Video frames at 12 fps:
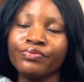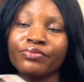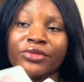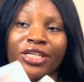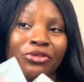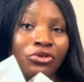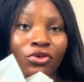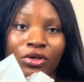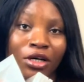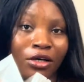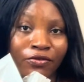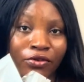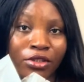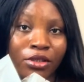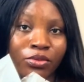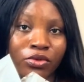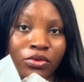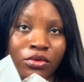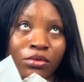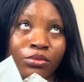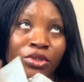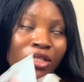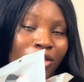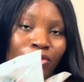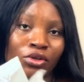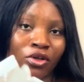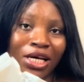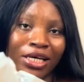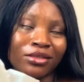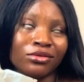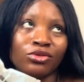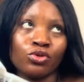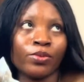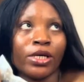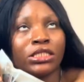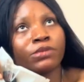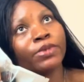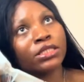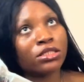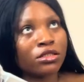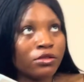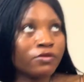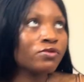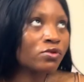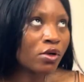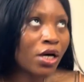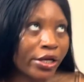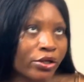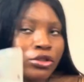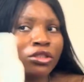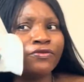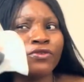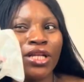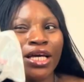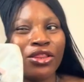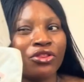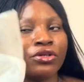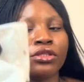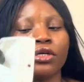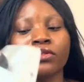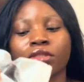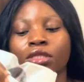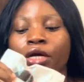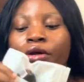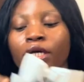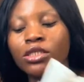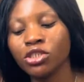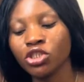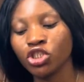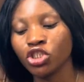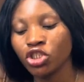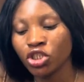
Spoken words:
They're no longer affordable, but they're not like super expensive, so I got it for like 3,000 naira each.